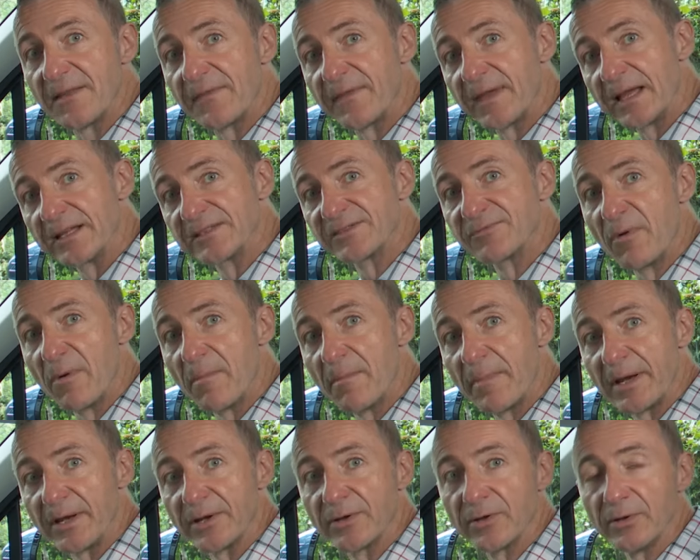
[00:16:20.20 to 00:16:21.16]
that the instrument
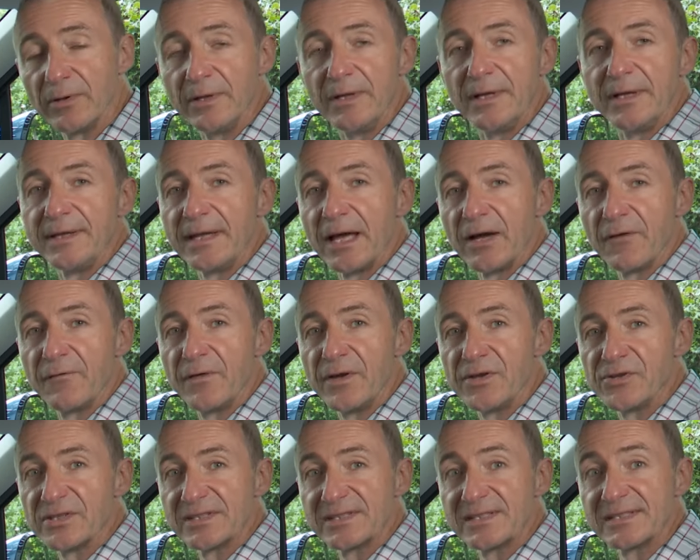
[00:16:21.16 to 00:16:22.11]
binnacle now
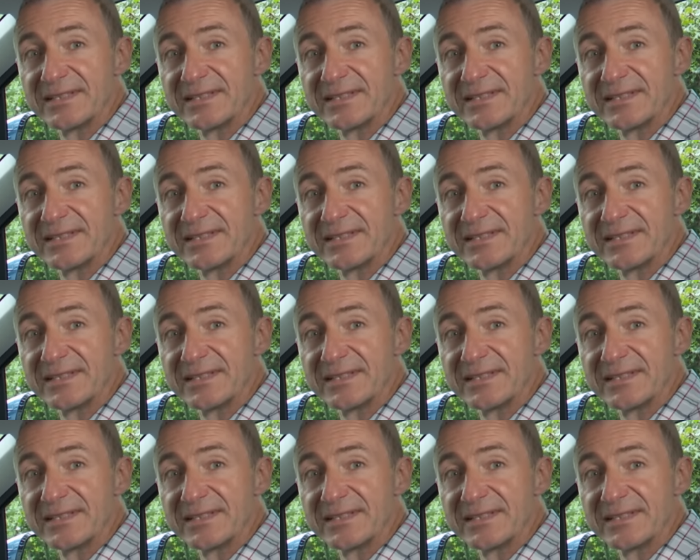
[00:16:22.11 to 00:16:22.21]
features a